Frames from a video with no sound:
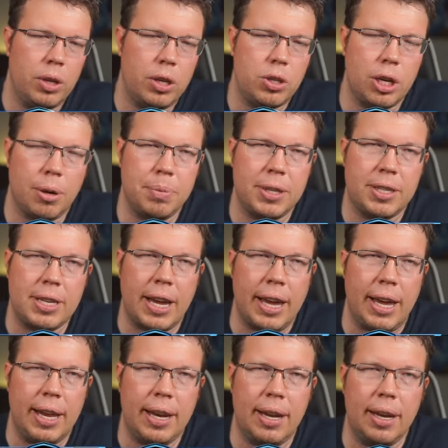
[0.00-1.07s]
who only dropped
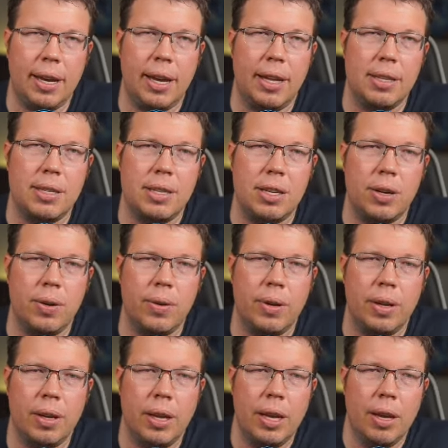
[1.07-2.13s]
10 against
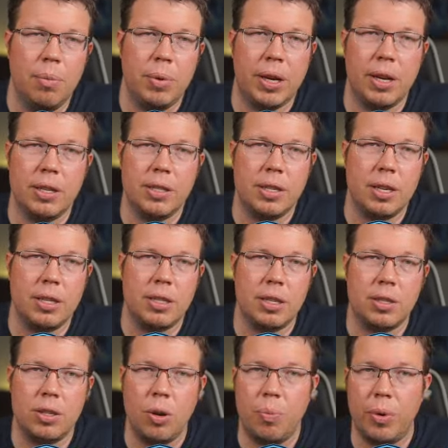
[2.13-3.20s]
you because it's
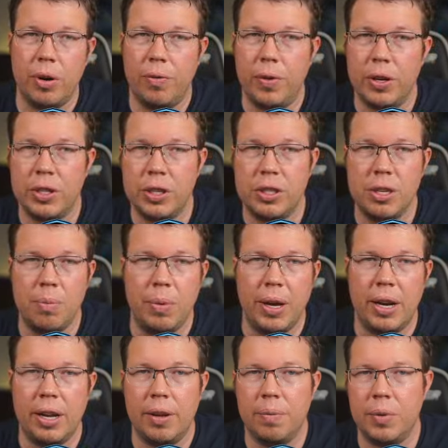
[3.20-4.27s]
a super efficiency
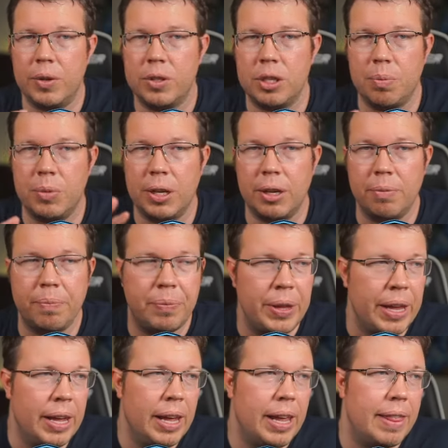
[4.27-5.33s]
meta or something,
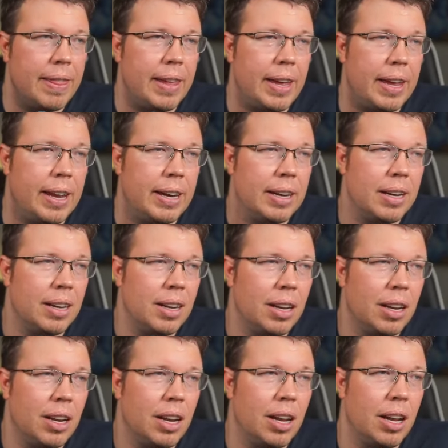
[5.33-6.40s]
then
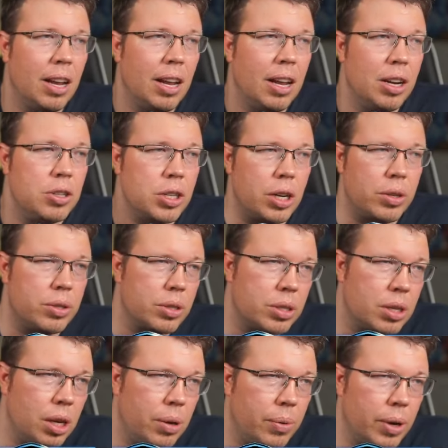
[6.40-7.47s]
General
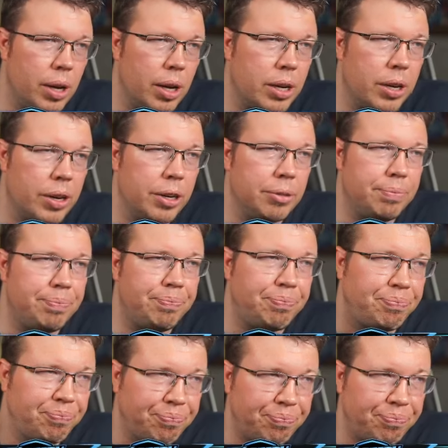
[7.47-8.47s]
Skywalker